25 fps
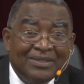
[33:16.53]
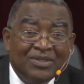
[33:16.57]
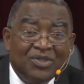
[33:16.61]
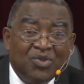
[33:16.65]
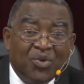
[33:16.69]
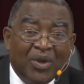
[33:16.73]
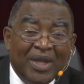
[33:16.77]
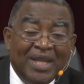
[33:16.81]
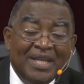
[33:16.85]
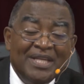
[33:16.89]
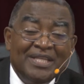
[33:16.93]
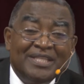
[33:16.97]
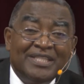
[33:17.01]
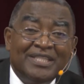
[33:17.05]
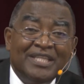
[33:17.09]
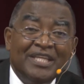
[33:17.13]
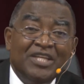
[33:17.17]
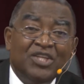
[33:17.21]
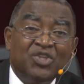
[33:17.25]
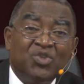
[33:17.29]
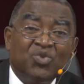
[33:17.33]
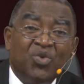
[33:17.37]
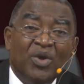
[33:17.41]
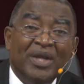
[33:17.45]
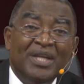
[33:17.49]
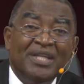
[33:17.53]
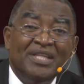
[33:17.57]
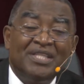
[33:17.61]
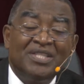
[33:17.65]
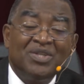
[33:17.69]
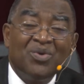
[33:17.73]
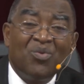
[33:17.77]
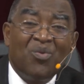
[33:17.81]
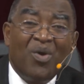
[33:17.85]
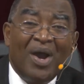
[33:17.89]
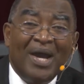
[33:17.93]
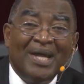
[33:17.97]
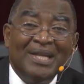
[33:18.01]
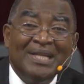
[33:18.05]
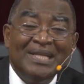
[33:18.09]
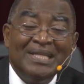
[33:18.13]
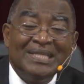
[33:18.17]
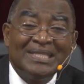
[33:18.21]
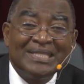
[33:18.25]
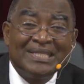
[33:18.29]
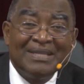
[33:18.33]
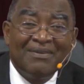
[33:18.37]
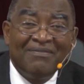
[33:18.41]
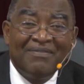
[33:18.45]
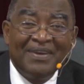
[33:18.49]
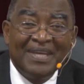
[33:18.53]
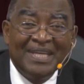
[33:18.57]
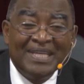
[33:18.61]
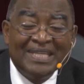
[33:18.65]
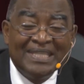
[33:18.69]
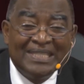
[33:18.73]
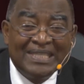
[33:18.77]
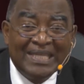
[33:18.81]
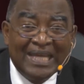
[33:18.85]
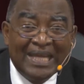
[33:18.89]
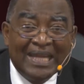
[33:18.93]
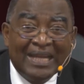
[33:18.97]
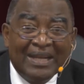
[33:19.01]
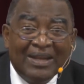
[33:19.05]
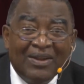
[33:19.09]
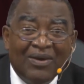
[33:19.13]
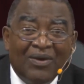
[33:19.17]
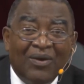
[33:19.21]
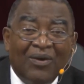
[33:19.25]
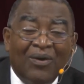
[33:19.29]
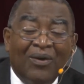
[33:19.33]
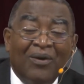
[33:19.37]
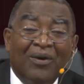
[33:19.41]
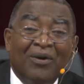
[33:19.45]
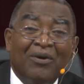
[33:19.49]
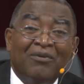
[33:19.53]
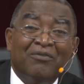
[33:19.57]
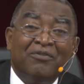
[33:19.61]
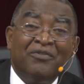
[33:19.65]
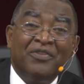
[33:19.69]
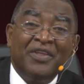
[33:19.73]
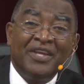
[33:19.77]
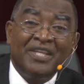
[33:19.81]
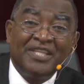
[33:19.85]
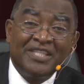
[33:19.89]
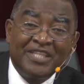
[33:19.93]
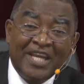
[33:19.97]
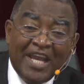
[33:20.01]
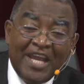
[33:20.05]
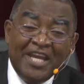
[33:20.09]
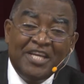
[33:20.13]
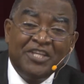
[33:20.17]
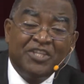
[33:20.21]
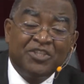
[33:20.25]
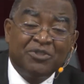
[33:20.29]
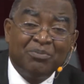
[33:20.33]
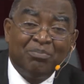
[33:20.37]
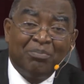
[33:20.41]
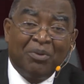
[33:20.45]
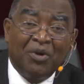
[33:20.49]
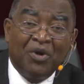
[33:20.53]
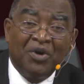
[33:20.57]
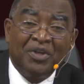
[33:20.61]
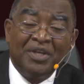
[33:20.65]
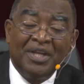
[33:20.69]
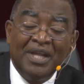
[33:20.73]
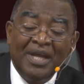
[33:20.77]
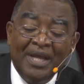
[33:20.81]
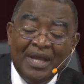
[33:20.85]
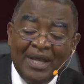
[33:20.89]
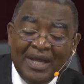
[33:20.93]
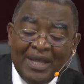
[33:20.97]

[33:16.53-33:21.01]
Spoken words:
2021-17 of the church board